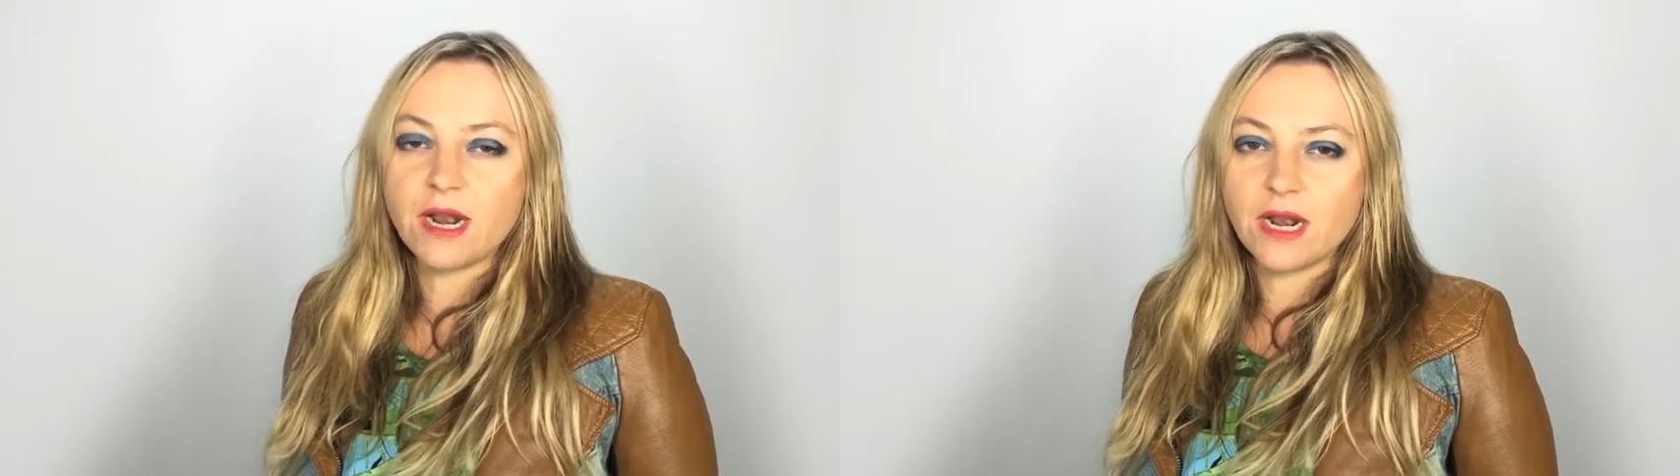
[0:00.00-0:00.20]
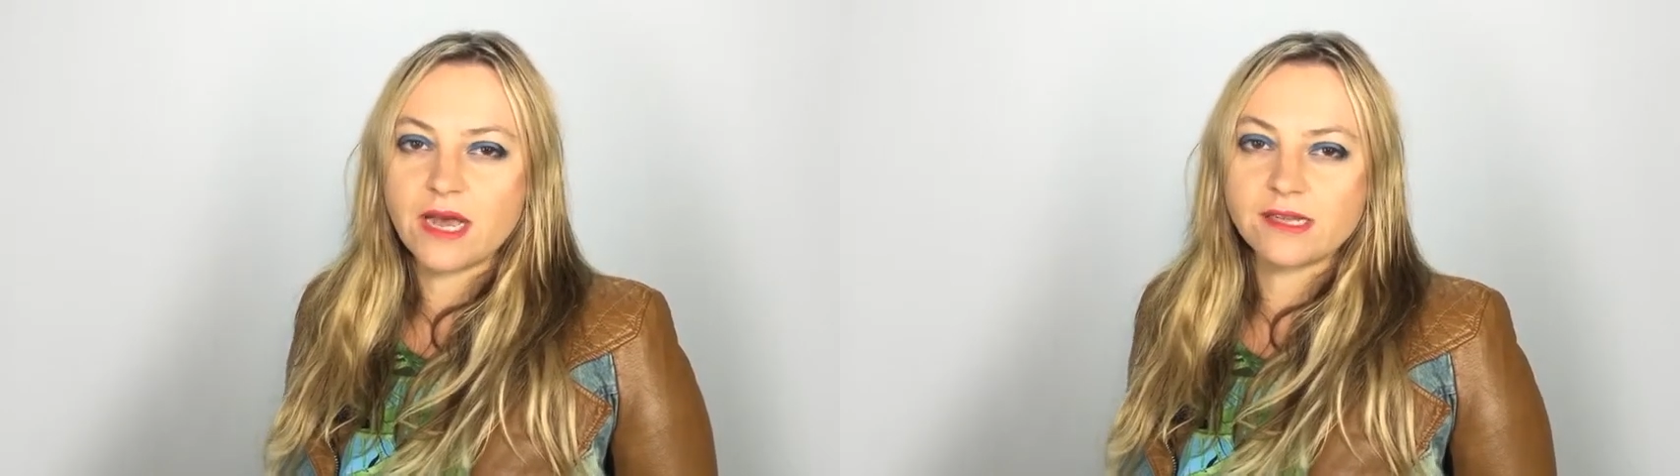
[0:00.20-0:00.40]

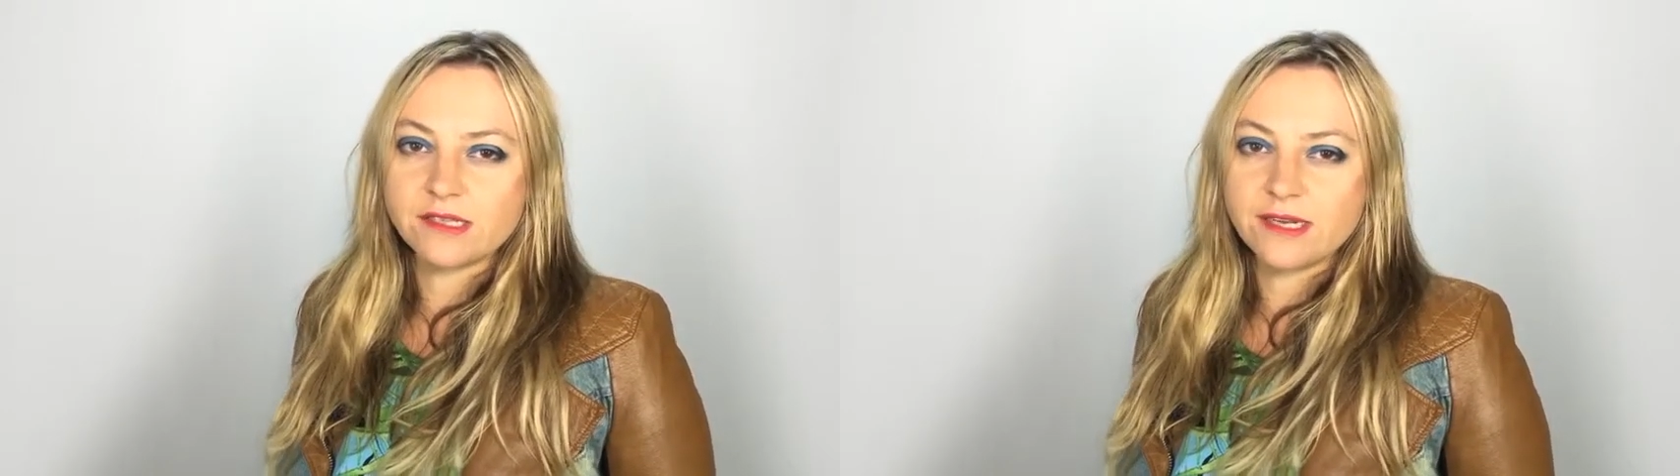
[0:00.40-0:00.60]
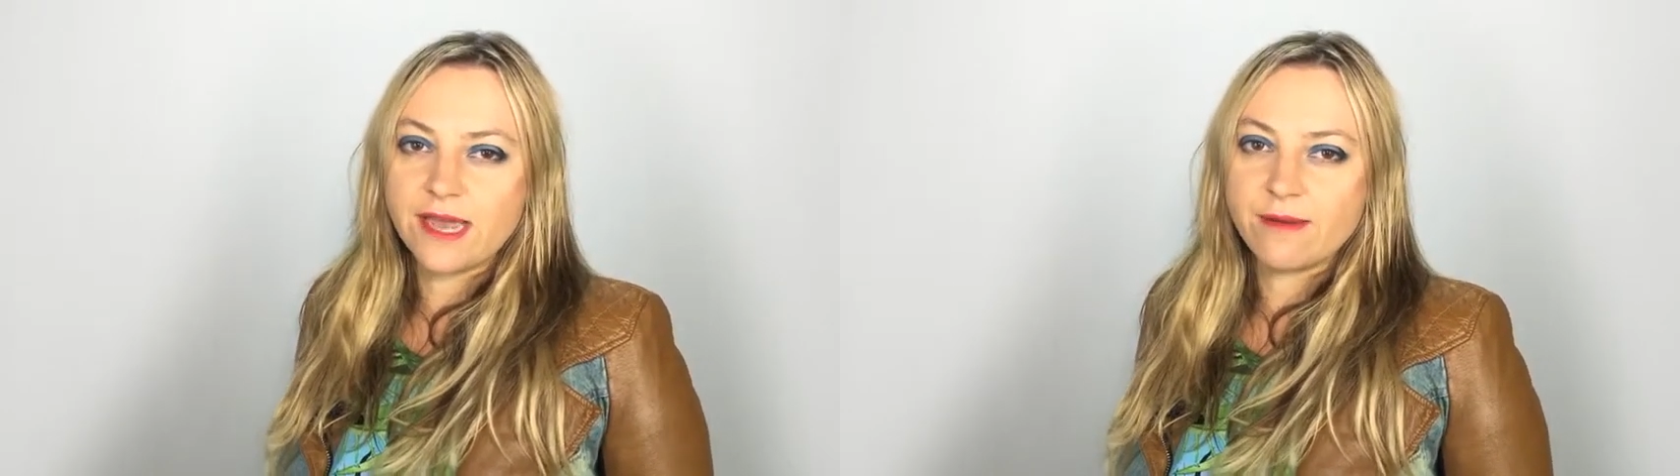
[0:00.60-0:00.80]
last
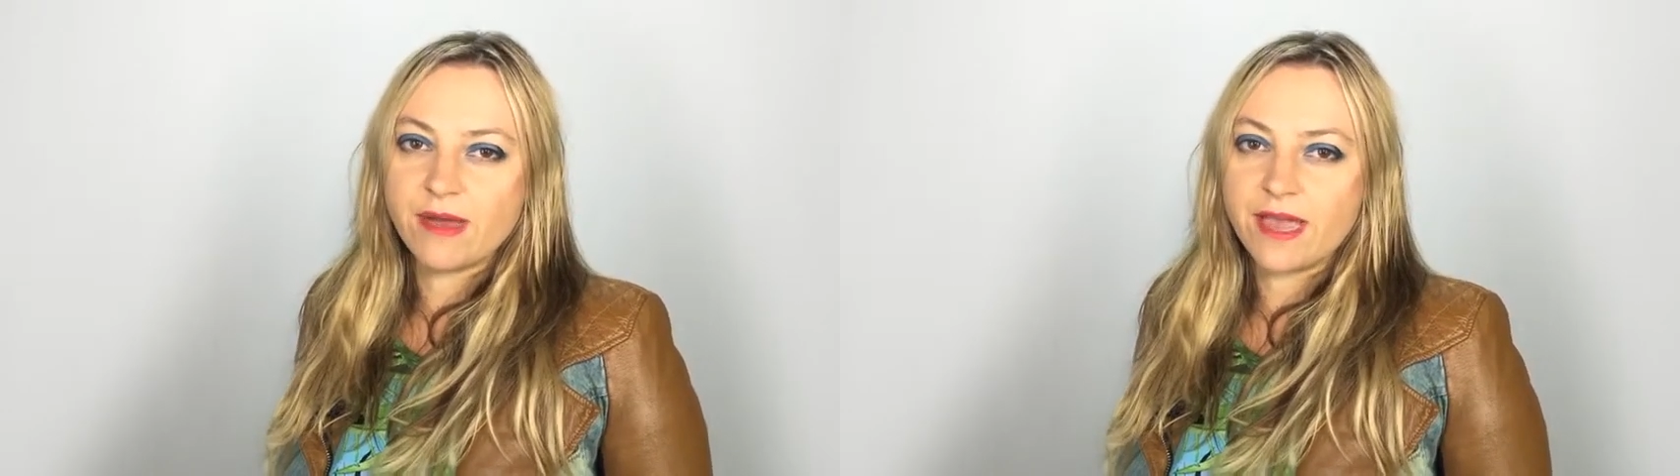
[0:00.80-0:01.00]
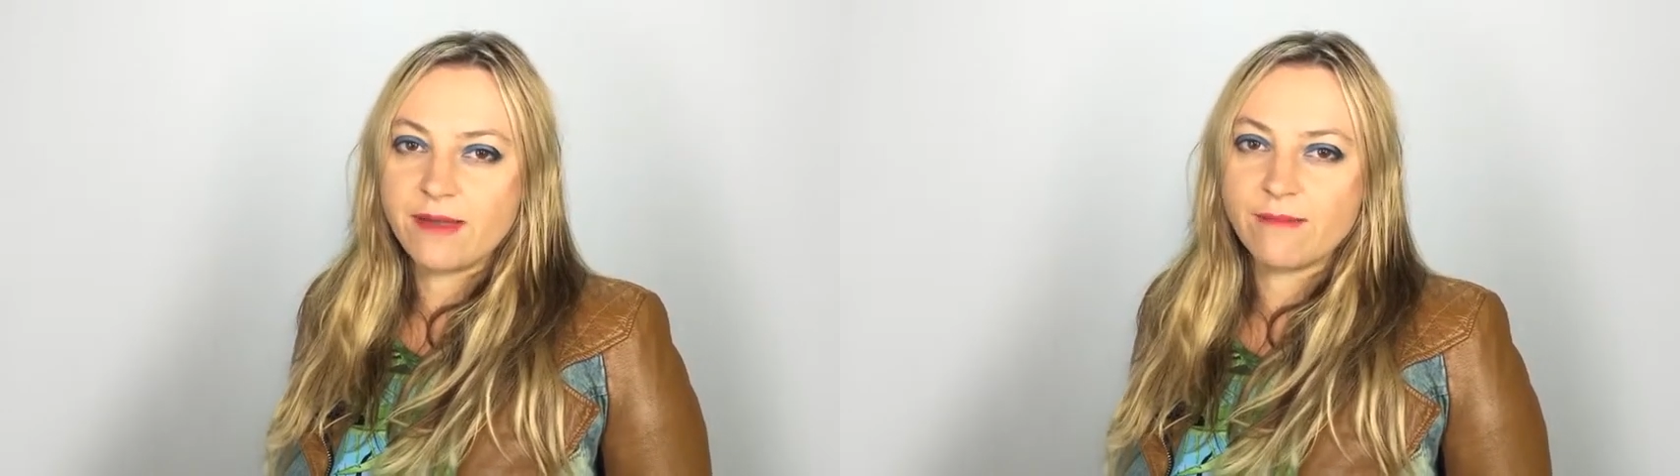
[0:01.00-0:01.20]
name,
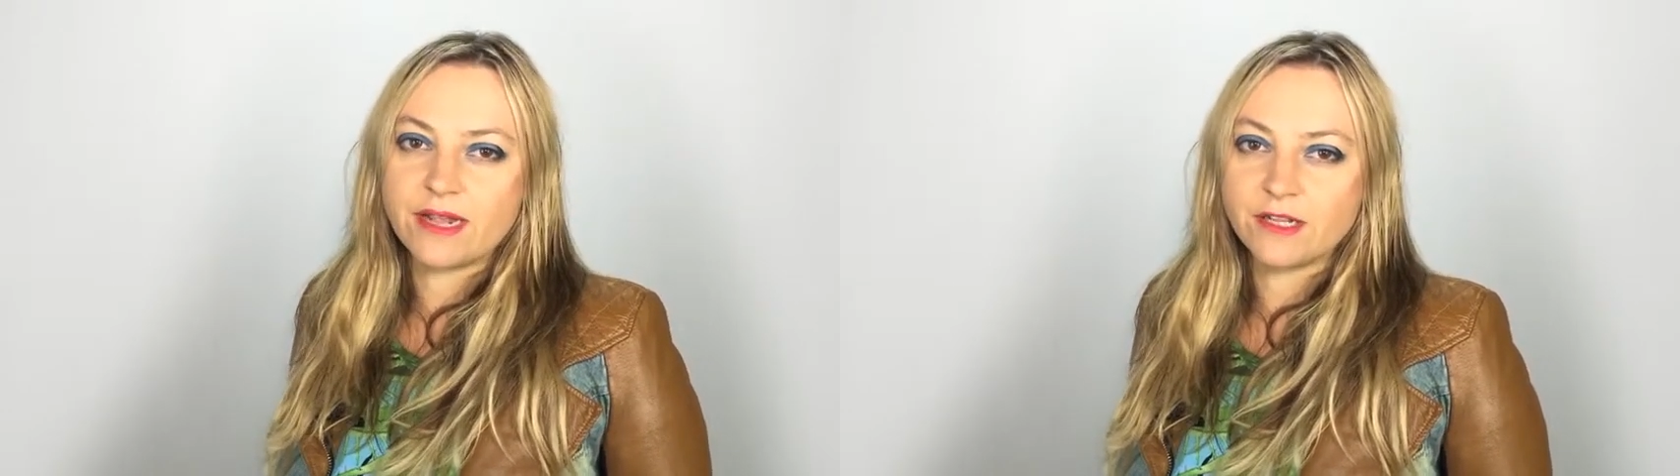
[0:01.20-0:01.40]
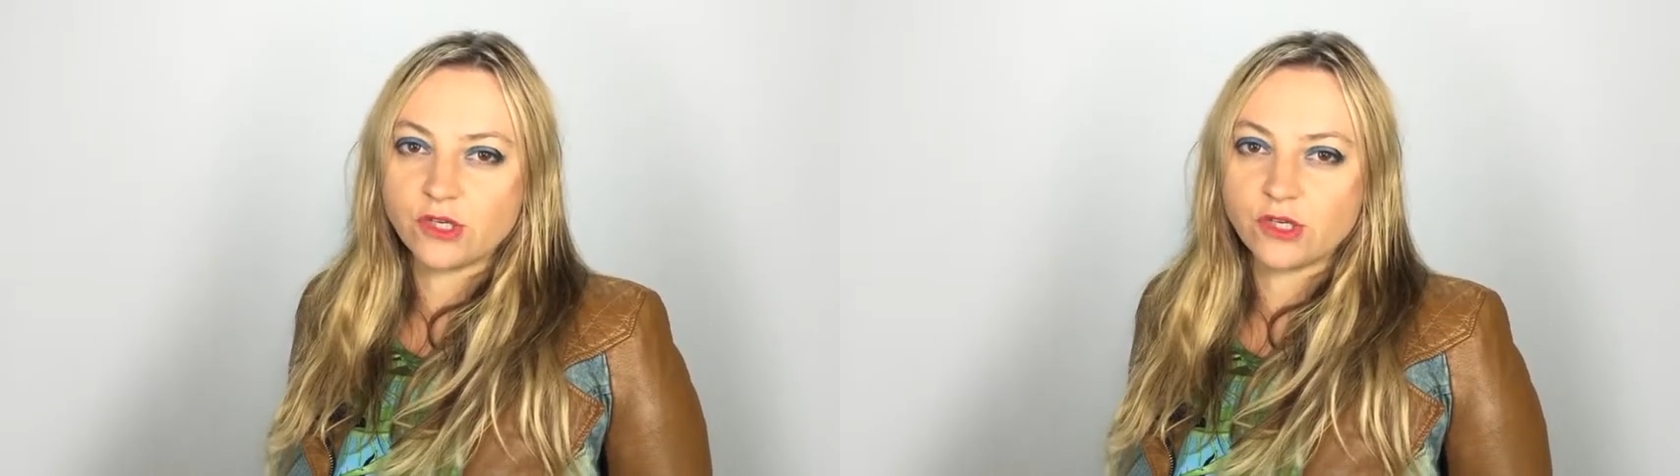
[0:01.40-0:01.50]
email